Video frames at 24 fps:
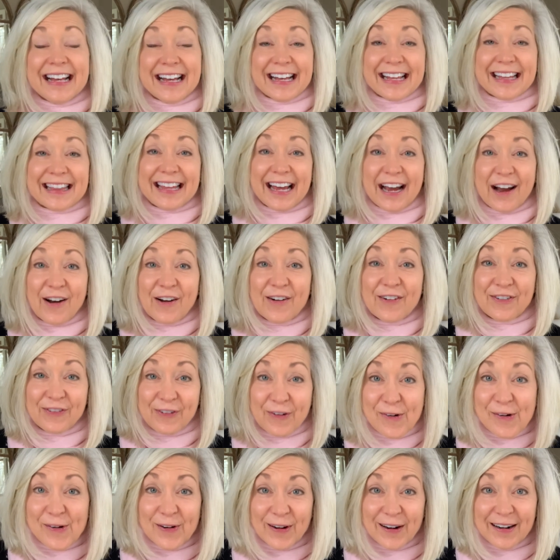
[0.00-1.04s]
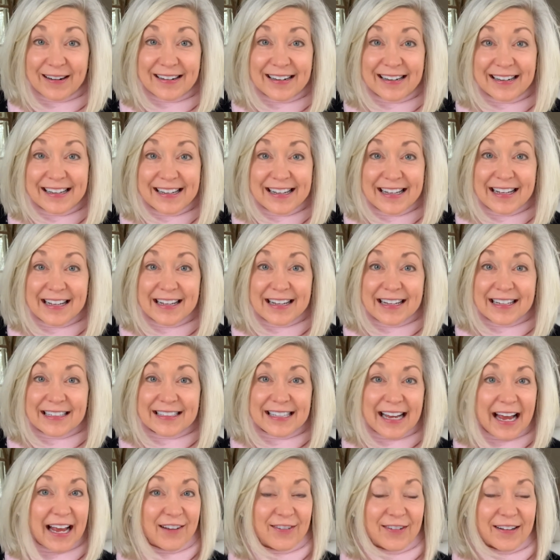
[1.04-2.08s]
therefore,
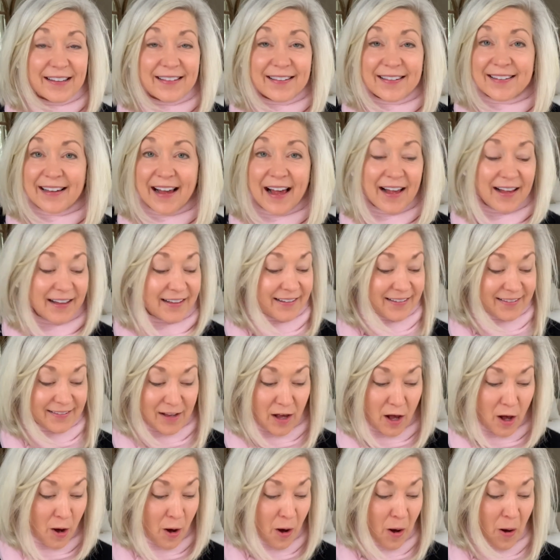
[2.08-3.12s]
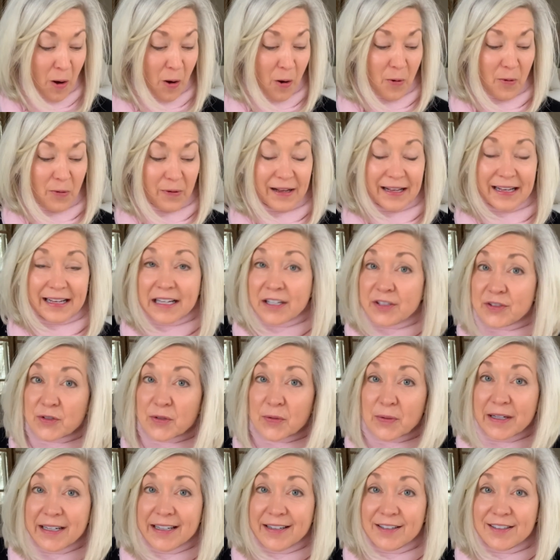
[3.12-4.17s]
David says, Oh,
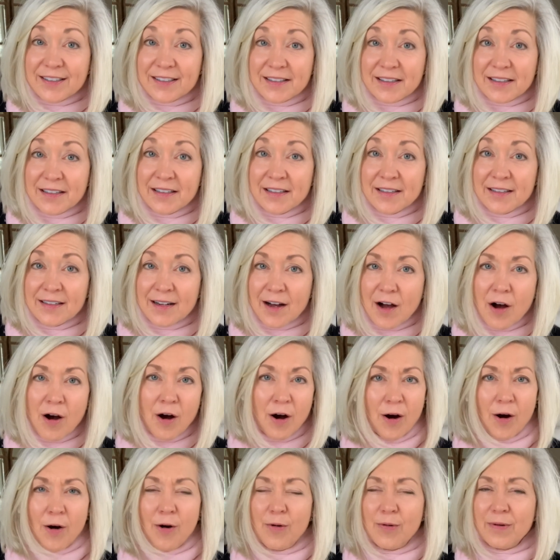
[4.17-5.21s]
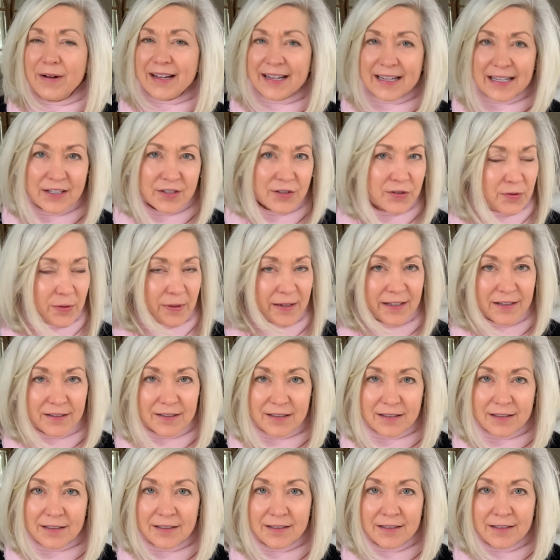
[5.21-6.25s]
Israel, oh,
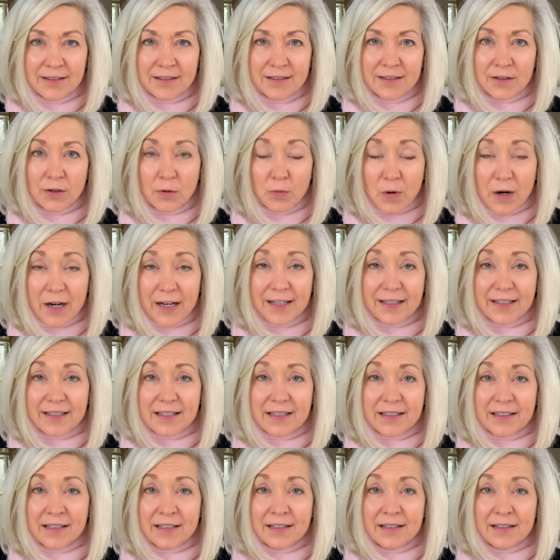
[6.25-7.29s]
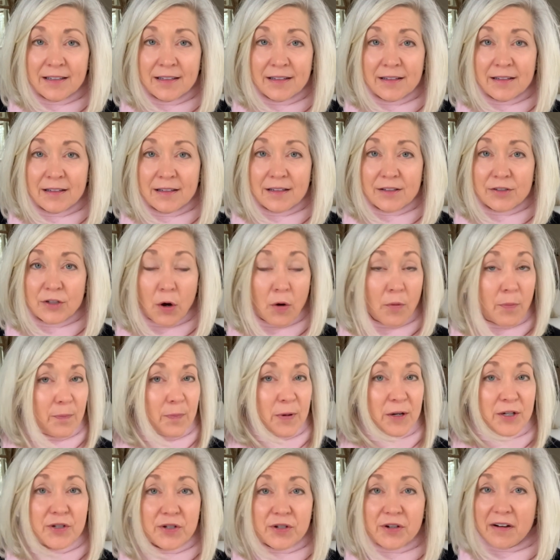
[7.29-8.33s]
Israel, what? Don't
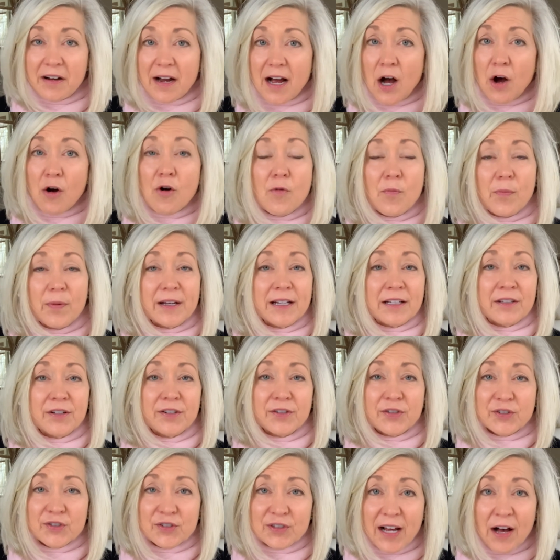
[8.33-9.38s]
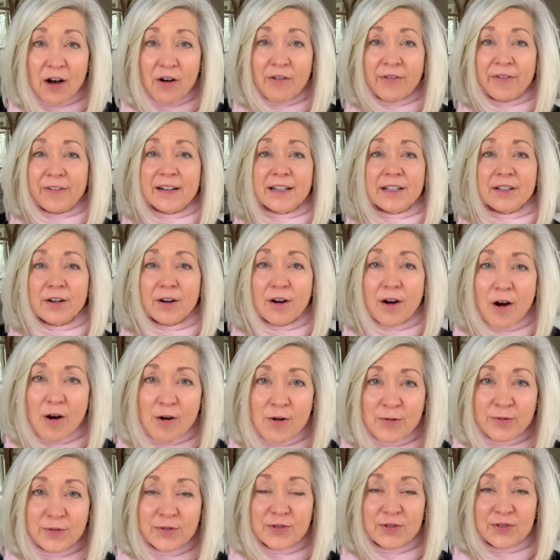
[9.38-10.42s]
put your help in yourself, in your
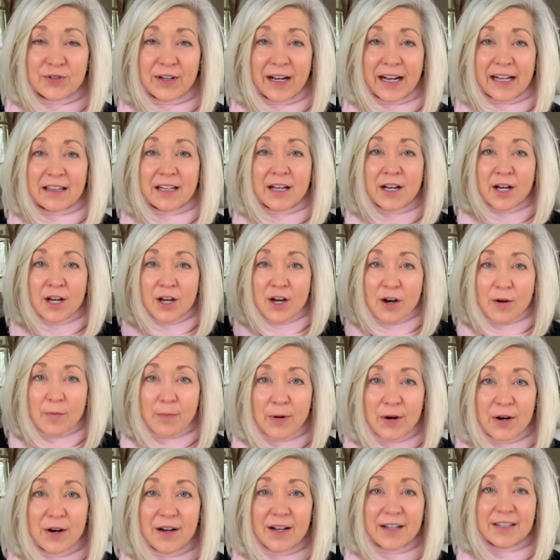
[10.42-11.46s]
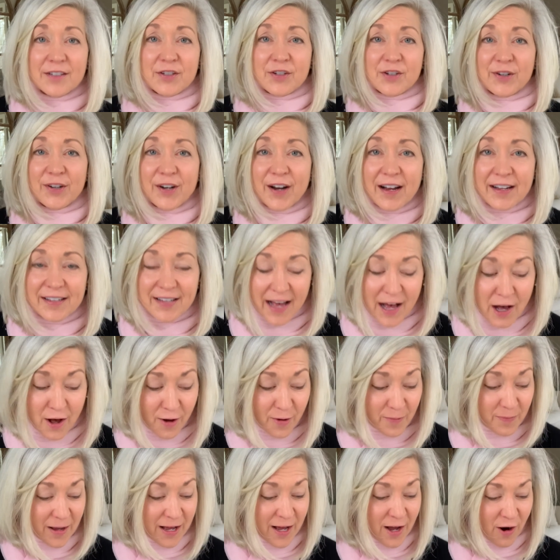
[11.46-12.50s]
own strength. Put your
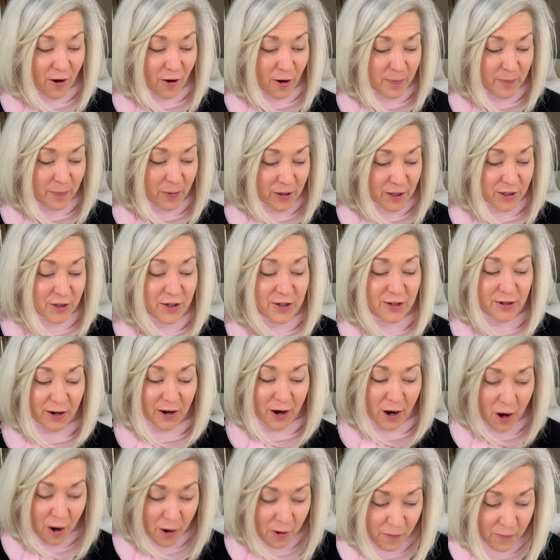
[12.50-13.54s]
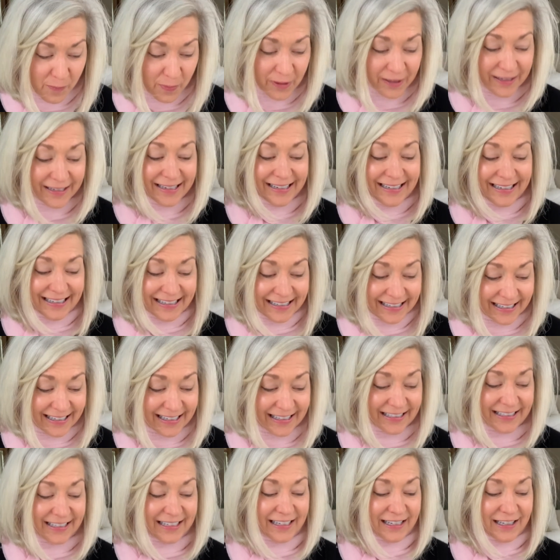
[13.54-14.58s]
help or put your hope
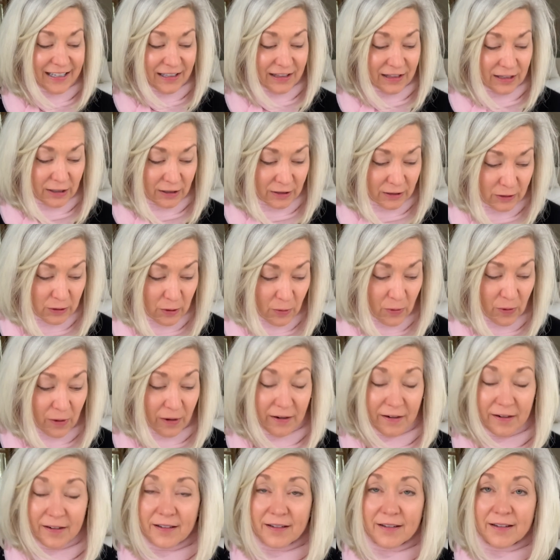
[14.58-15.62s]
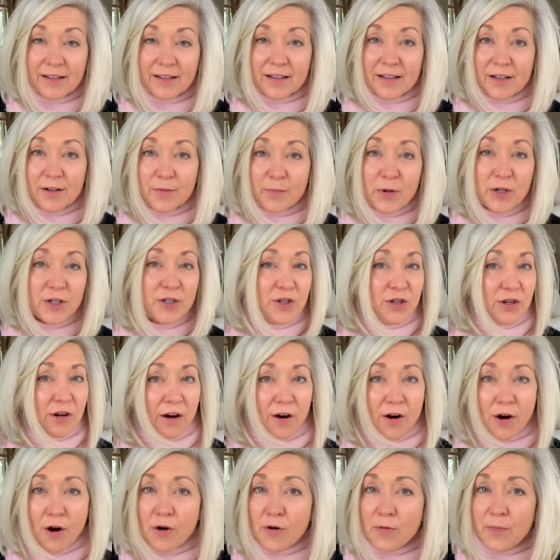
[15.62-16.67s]
in the Lord. Put your
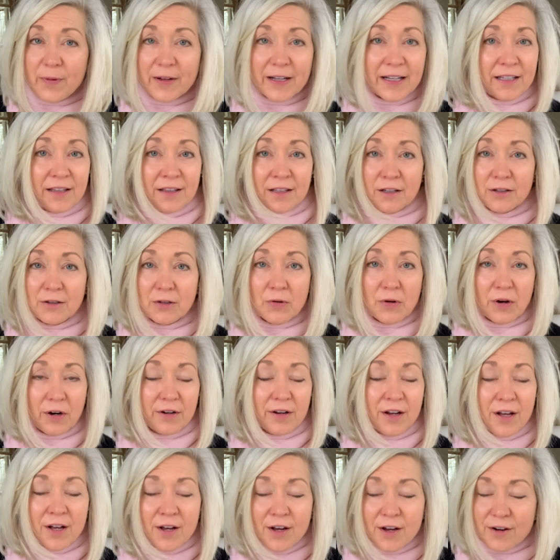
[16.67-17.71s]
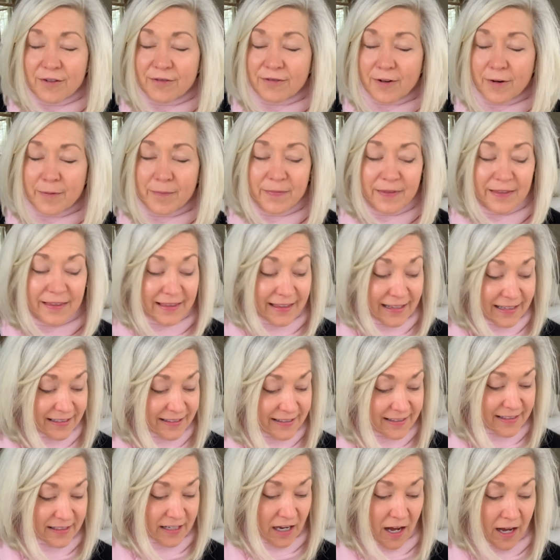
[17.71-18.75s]
hope in the Lord from
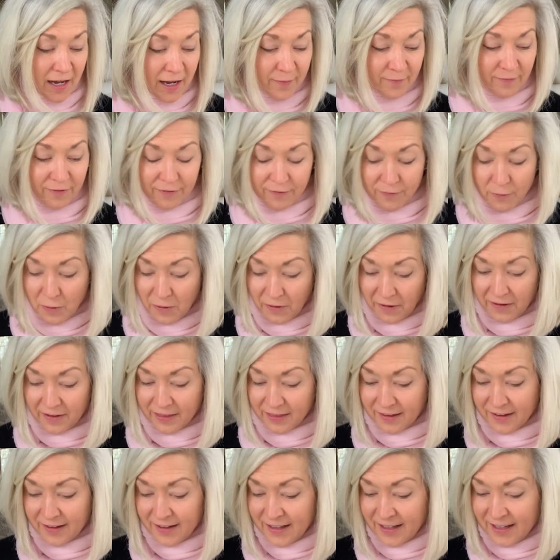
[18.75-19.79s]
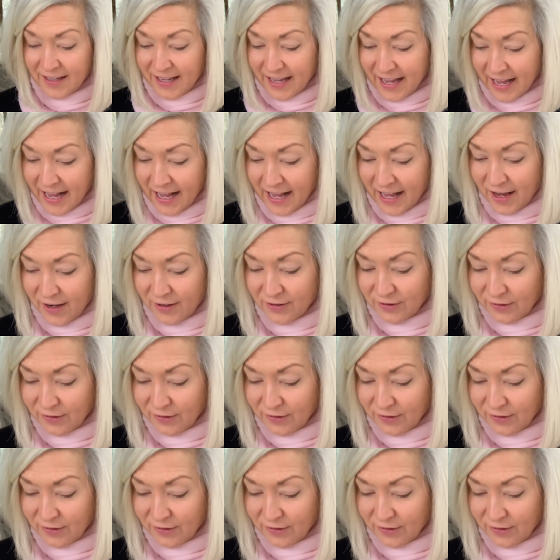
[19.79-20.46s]
this time forth and